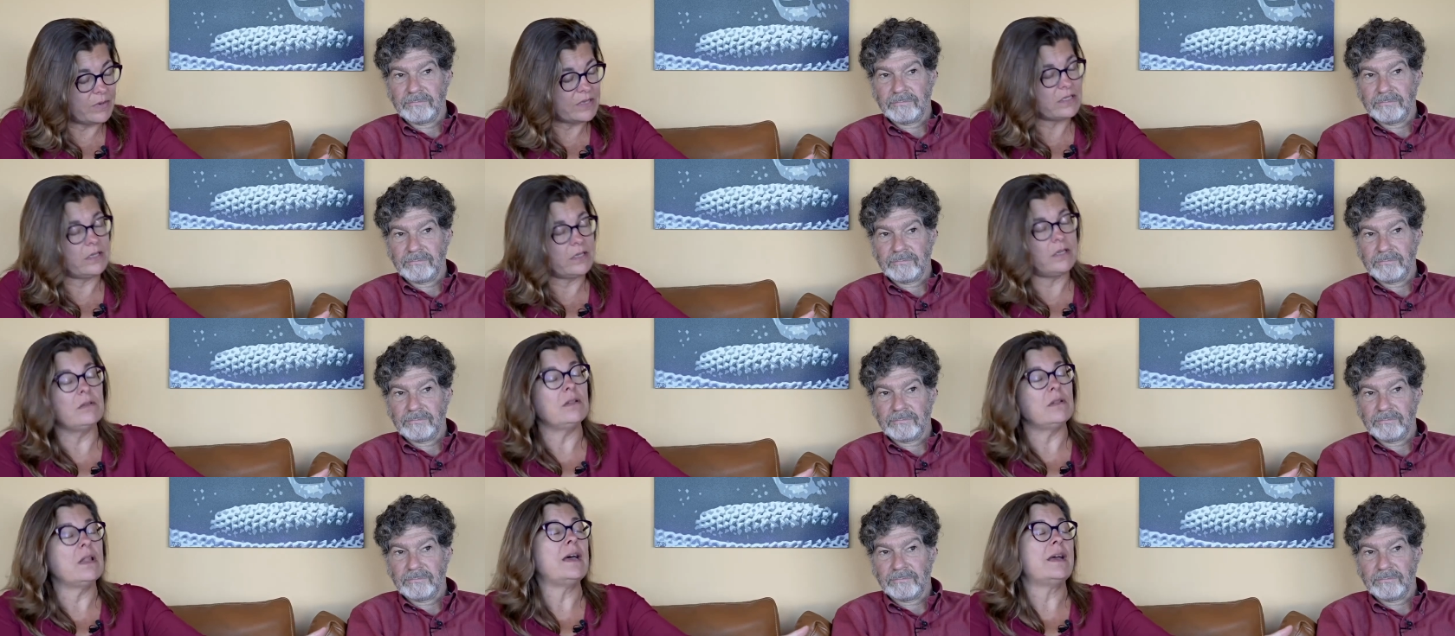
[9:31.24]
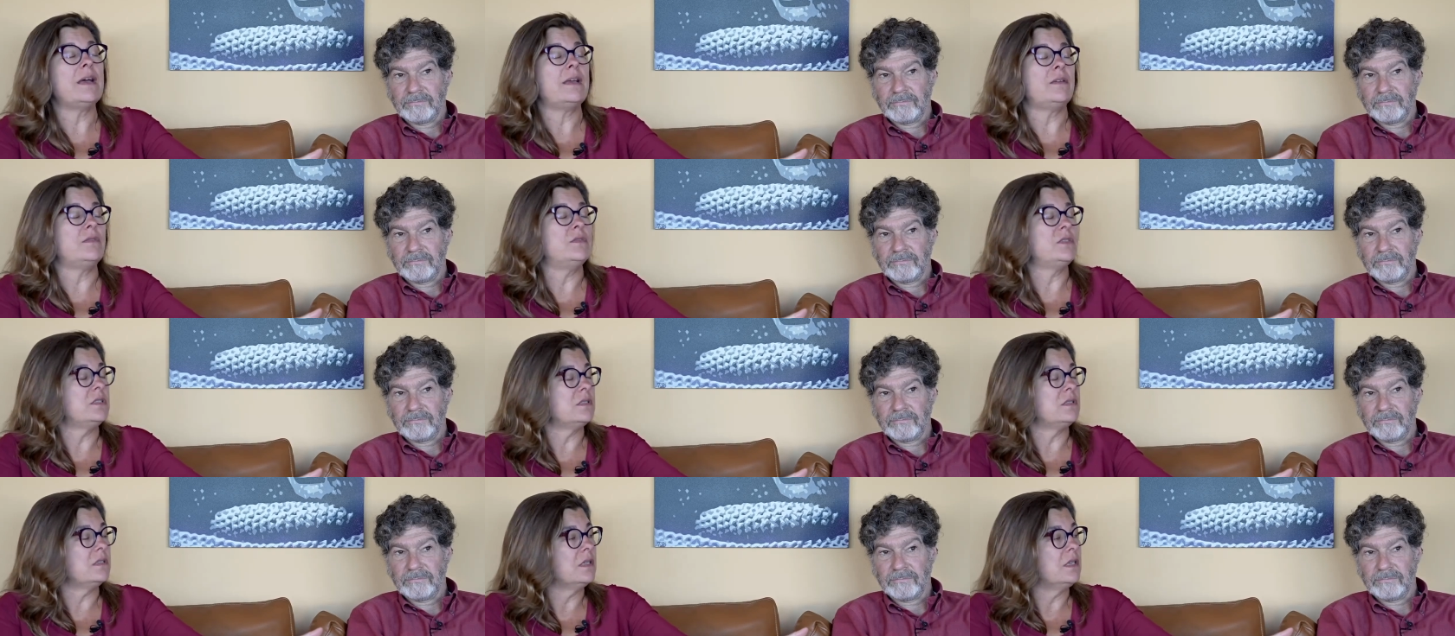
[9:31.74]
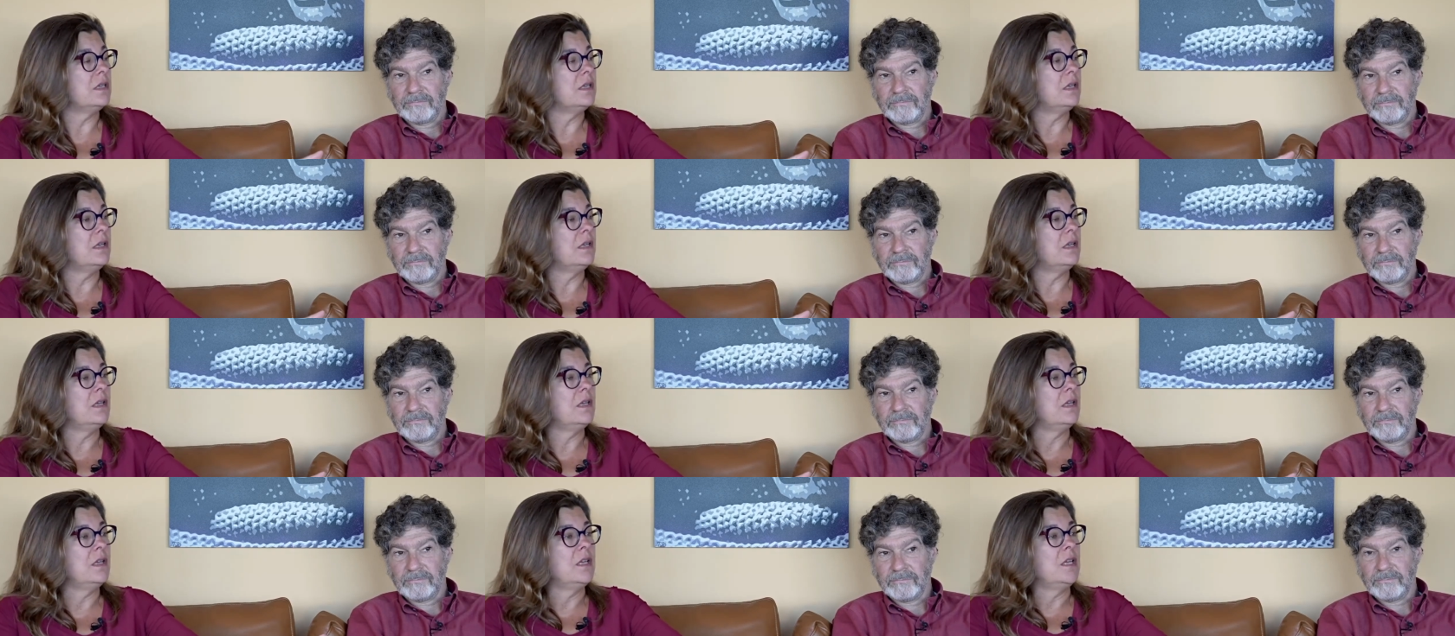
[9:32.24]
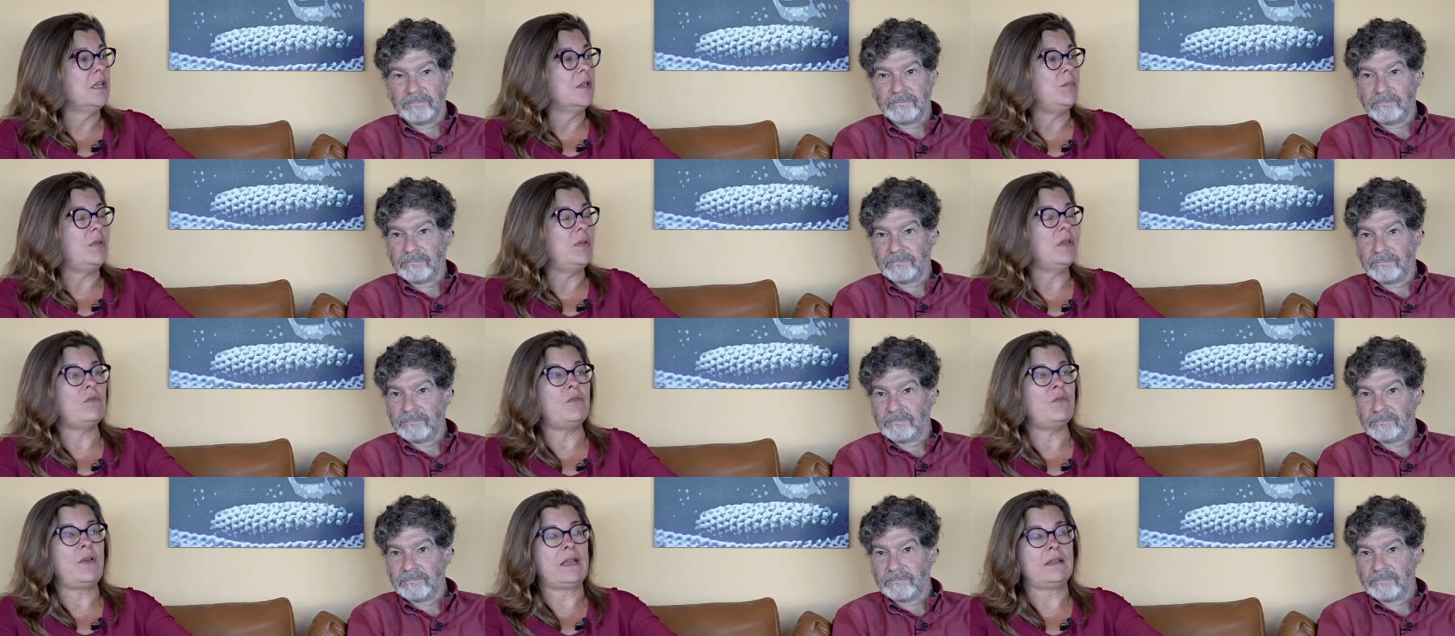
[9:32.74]
Speaker 1: of their lives be
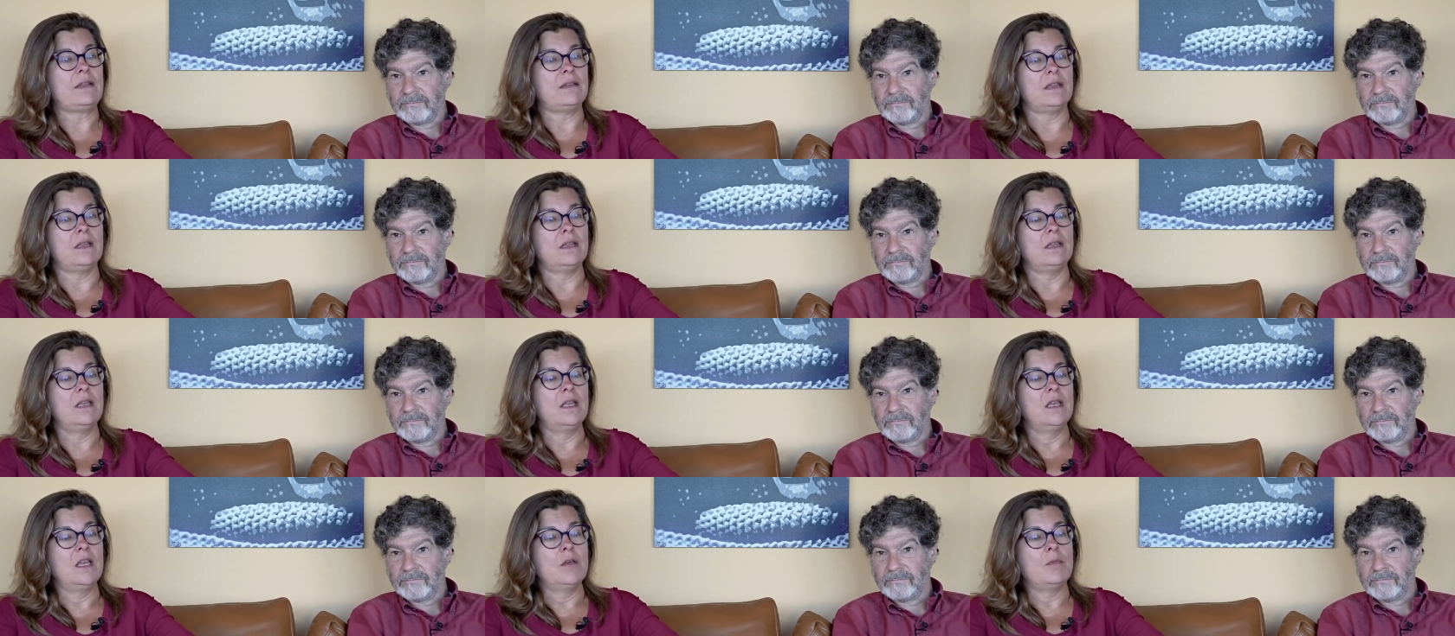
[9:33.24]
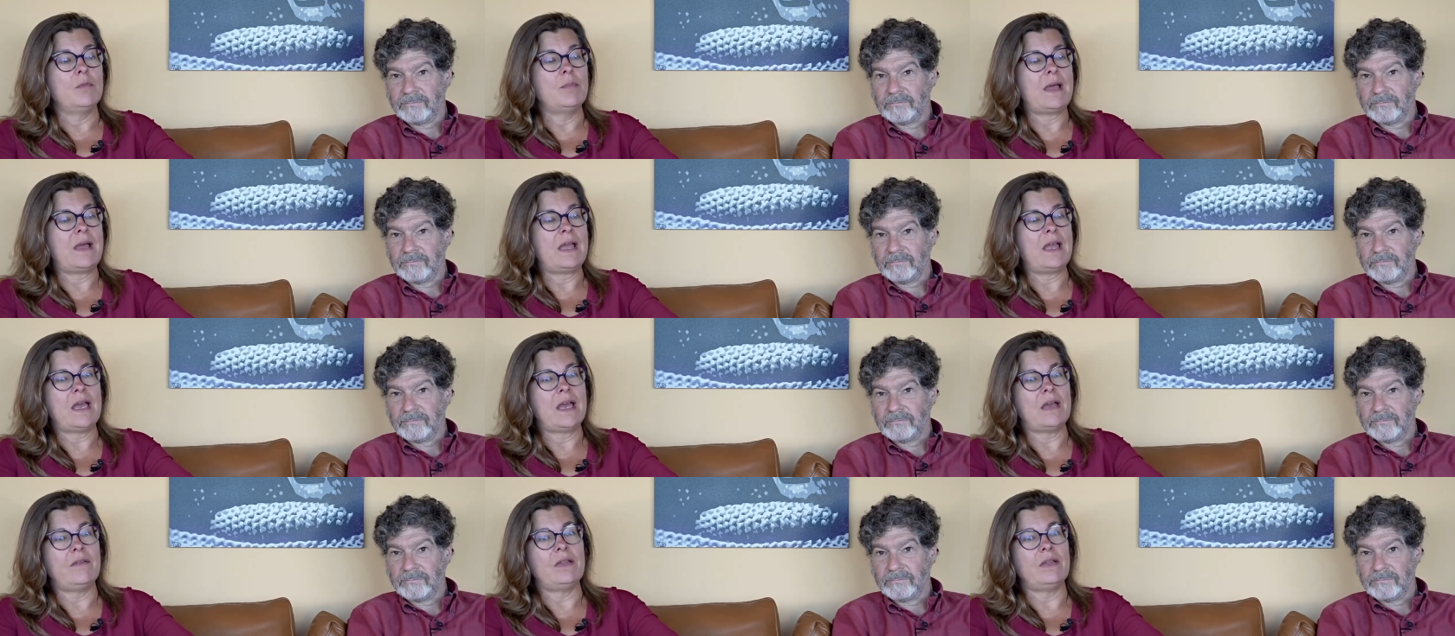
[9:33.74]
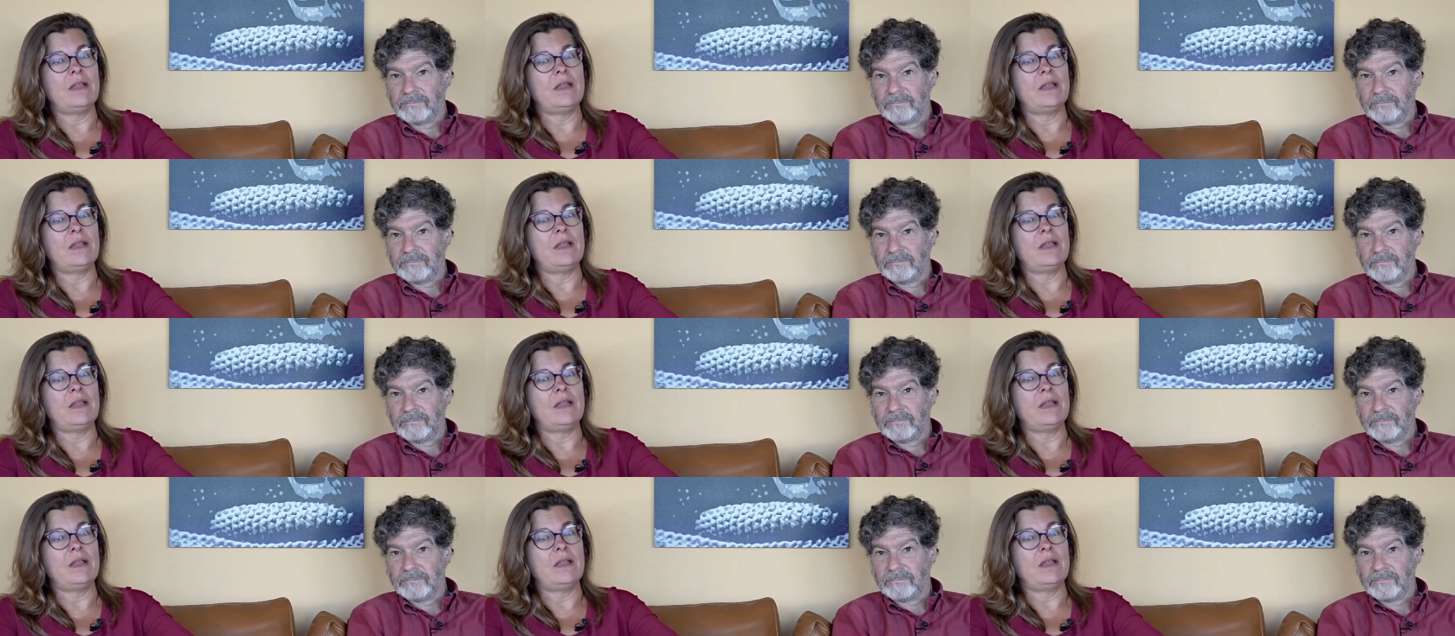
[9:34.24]
affected by having